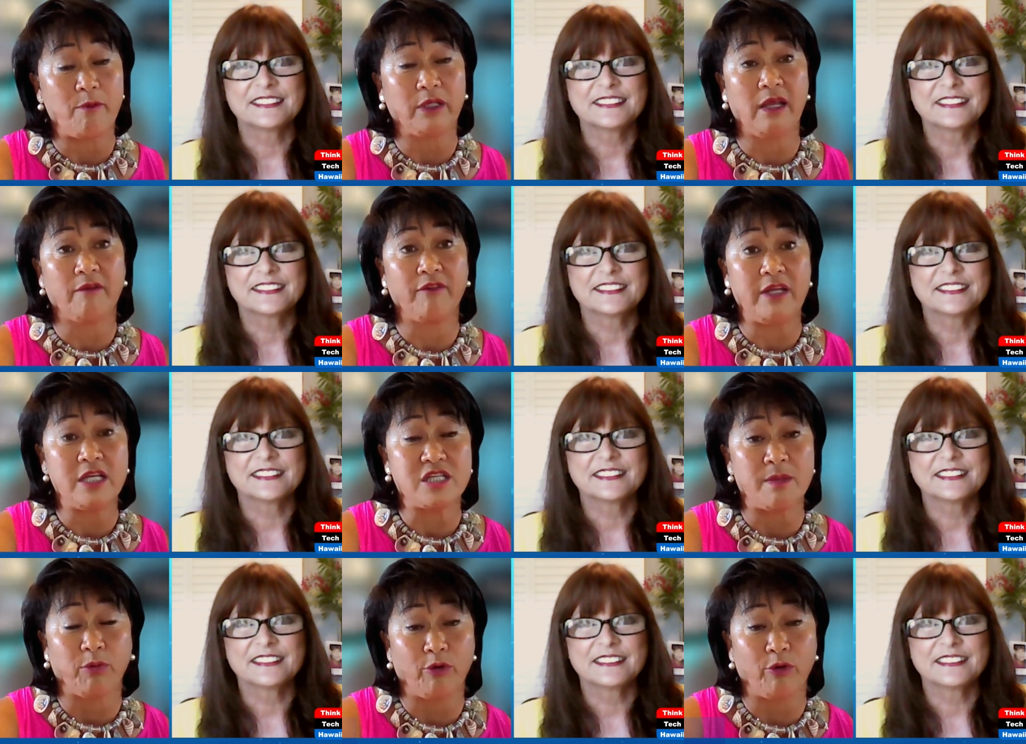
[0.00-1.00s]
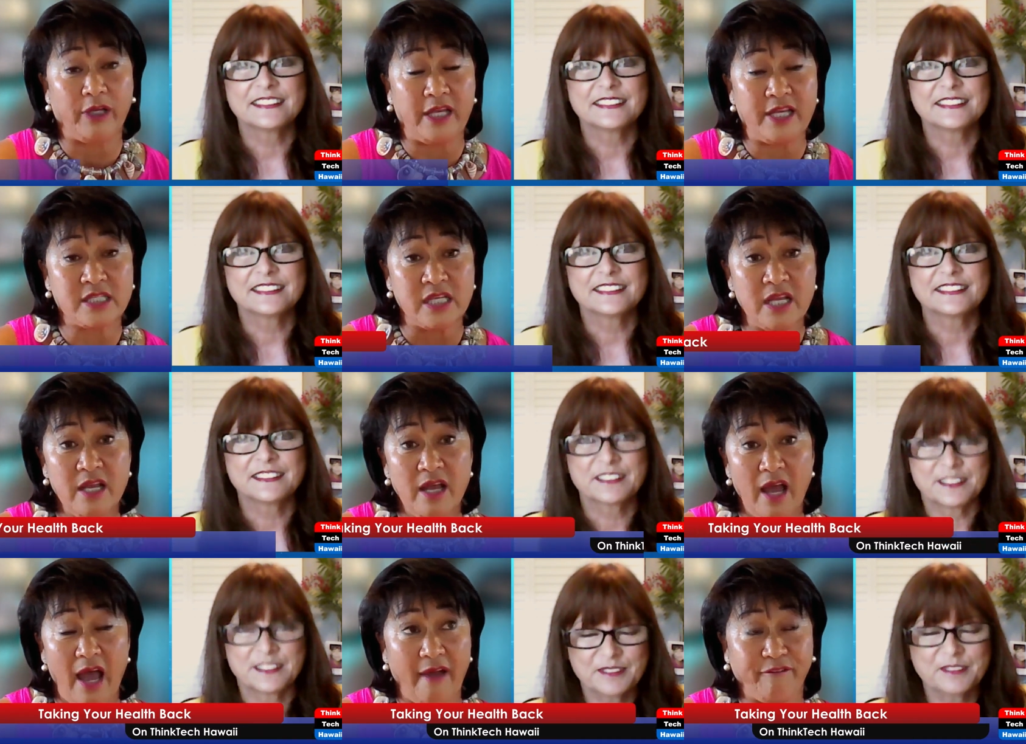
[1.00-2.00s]
Speaker 1: they would give each employees
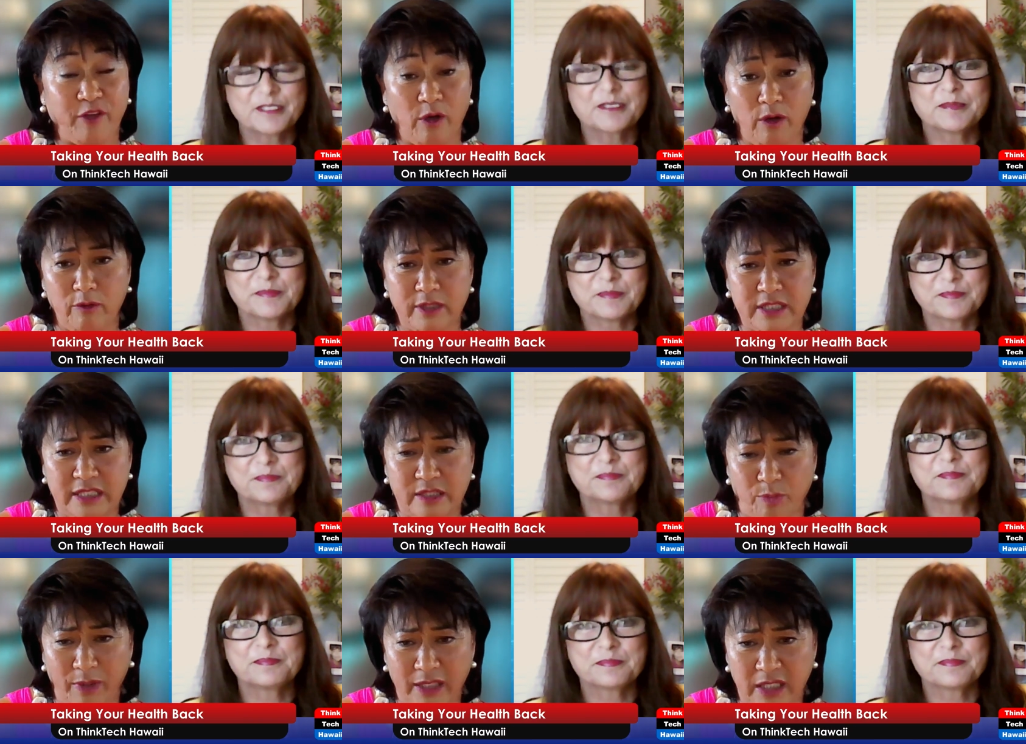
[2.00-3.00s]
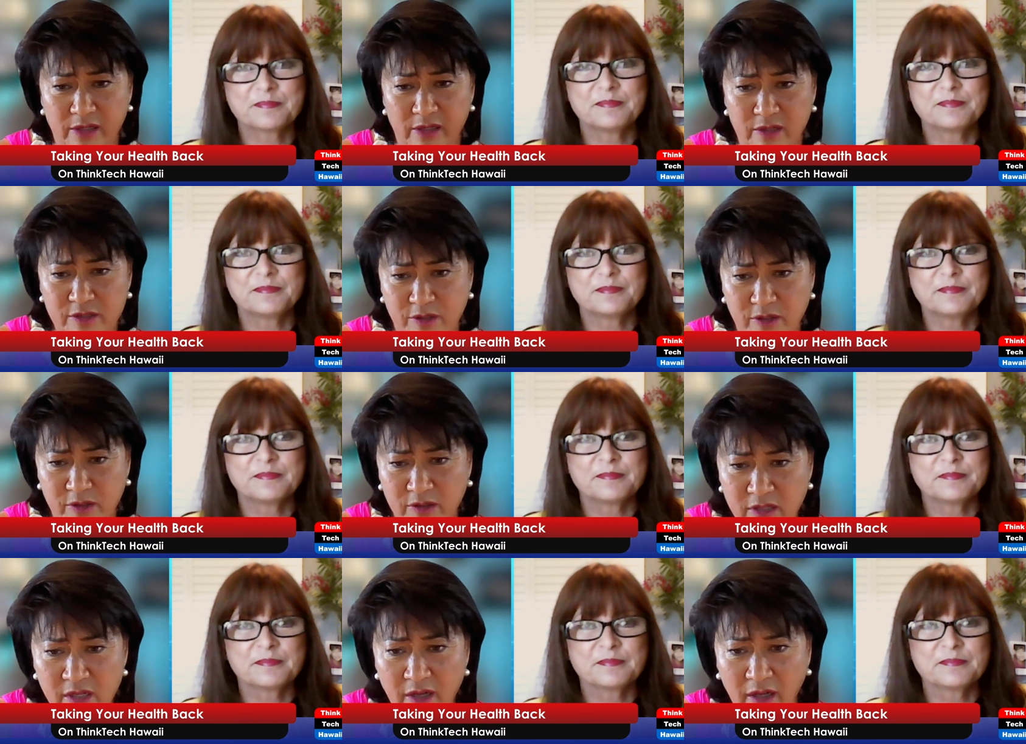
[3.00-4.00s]
after, was it 20 years or
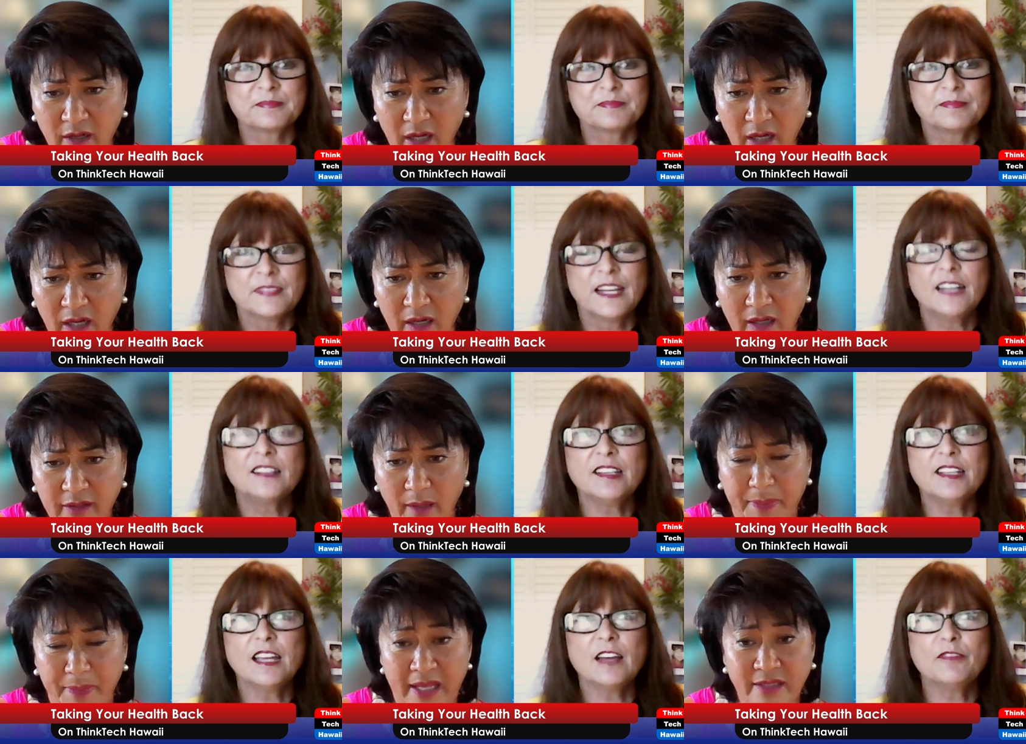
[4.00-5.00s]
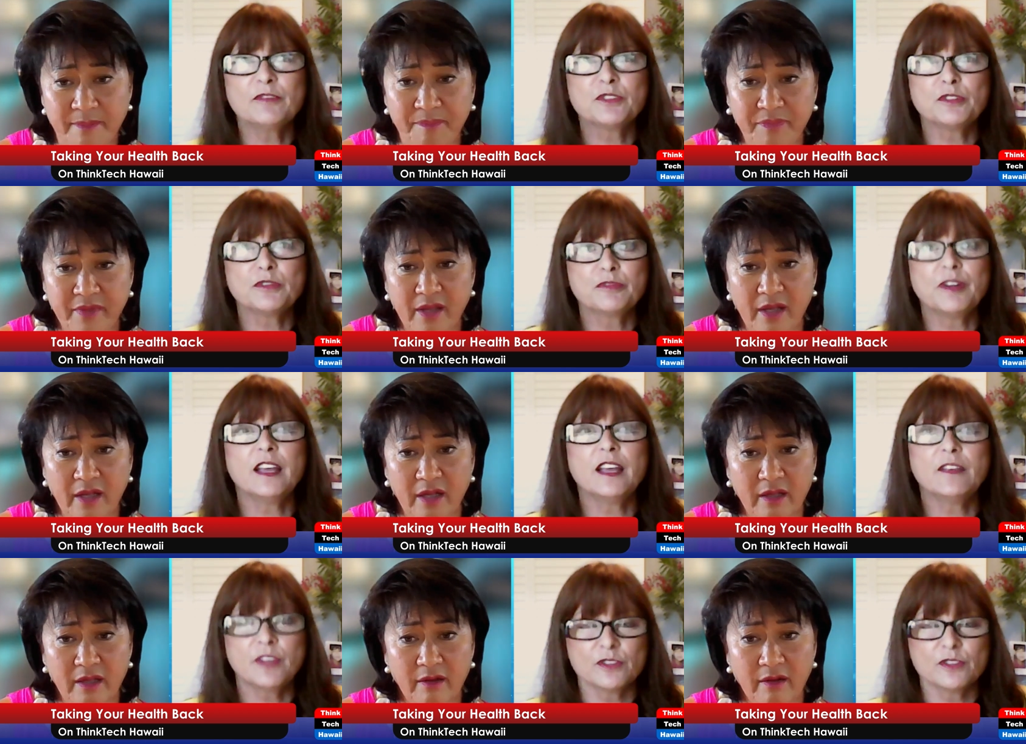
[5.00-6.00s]
uh, I think okay. after
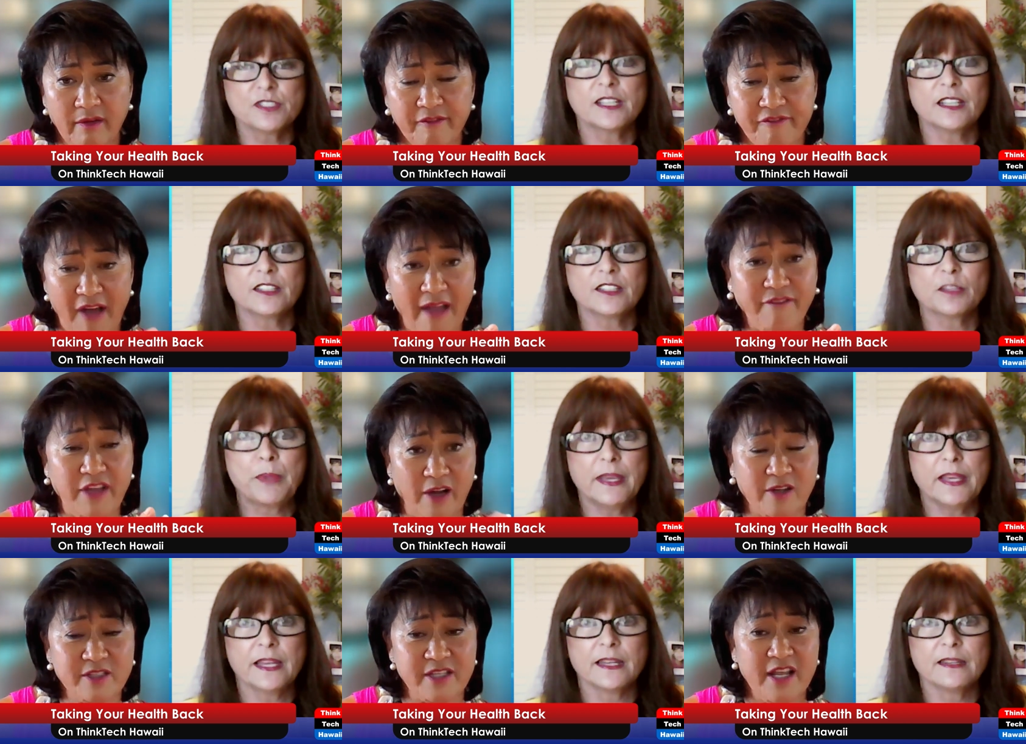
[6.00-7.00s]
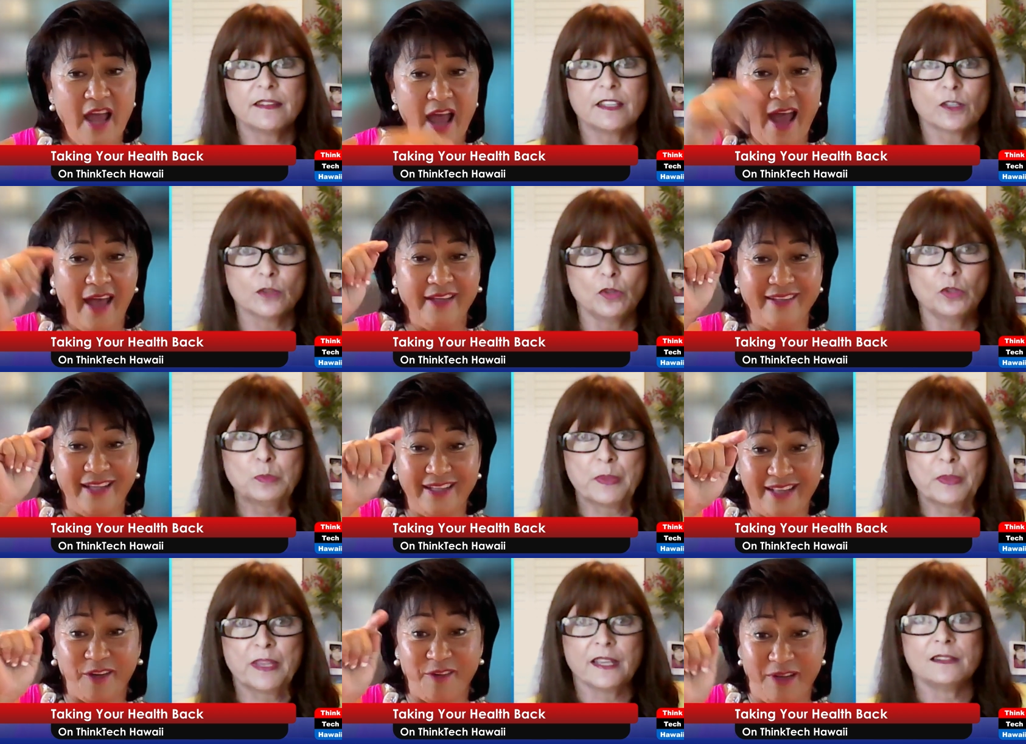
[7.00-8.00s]
five
Speaker 2: years they got five the years, pin, the gold they
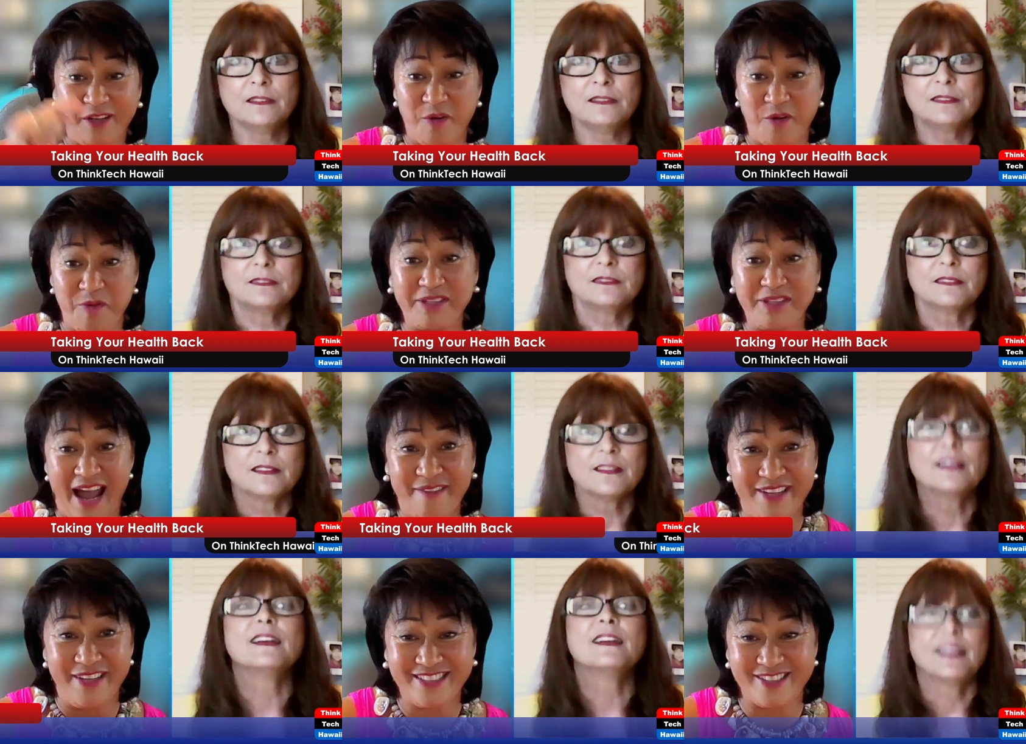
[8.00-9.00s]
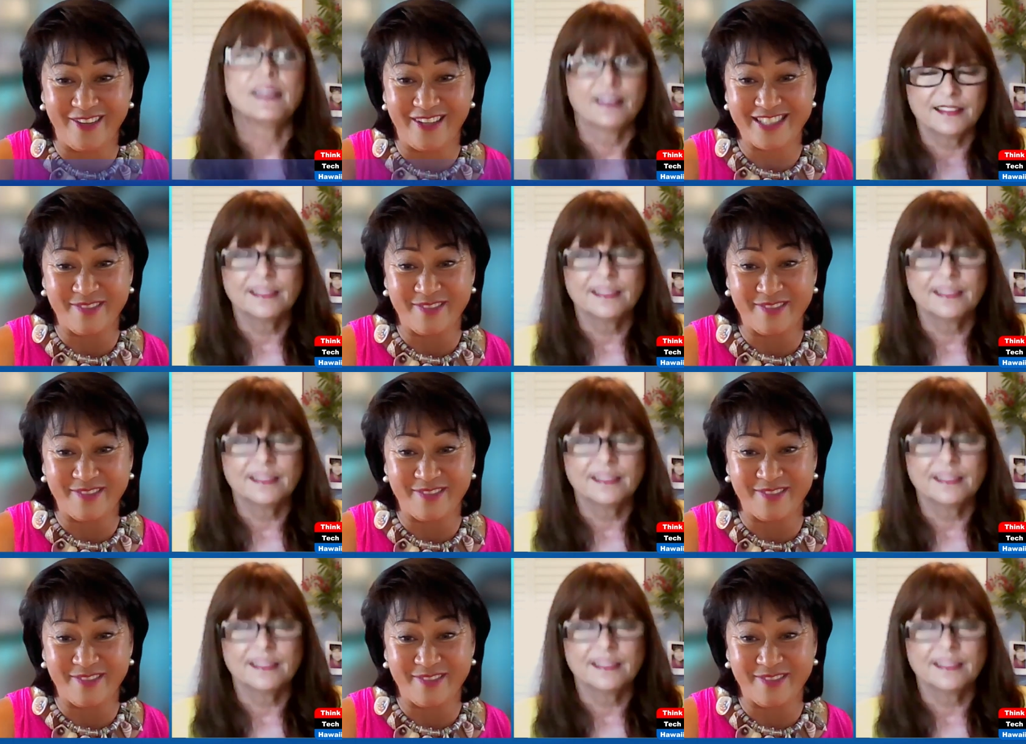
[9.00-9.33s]
pin. decorated
Speaker 1: it with diamonds or